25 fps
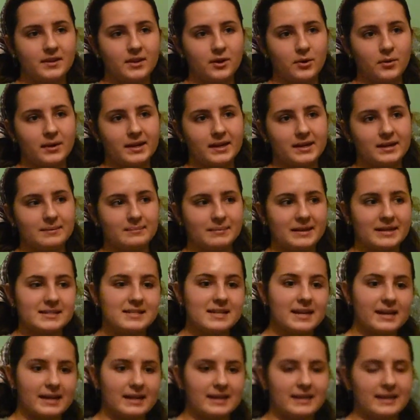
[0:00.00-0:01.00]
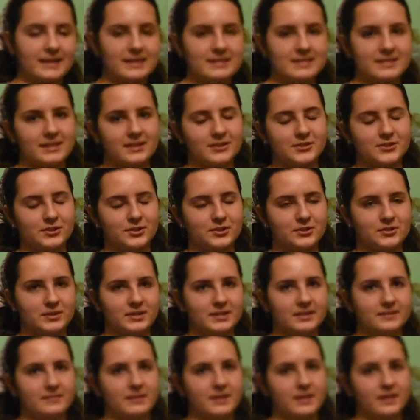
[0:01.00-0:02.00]
going into my second ACL
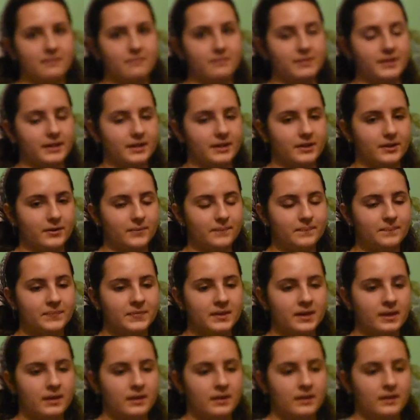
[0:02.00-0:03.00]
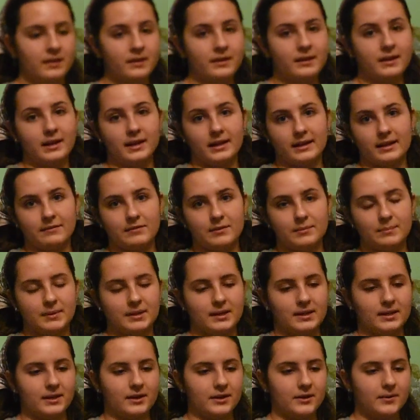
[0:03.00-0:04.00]
surgery of the year, not even been
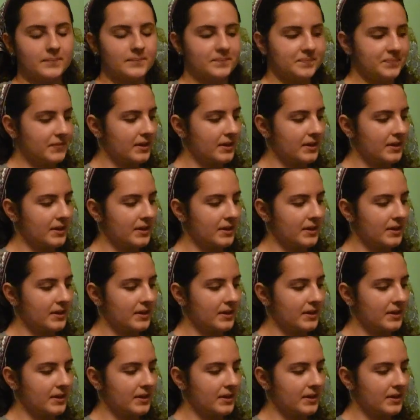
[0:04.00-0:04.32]
a year,